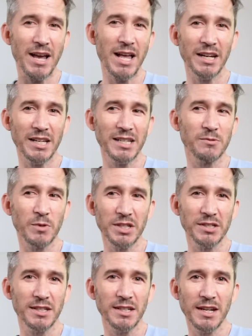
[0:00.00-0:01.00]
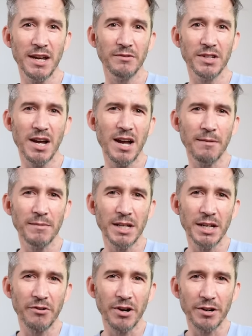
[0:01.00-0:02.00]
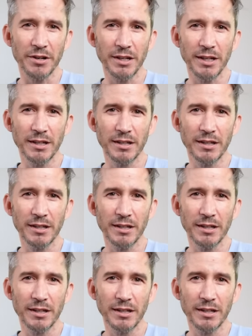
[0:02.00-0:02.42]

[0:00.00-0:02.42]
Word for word: The reality is we just didn't have time to iterate on it.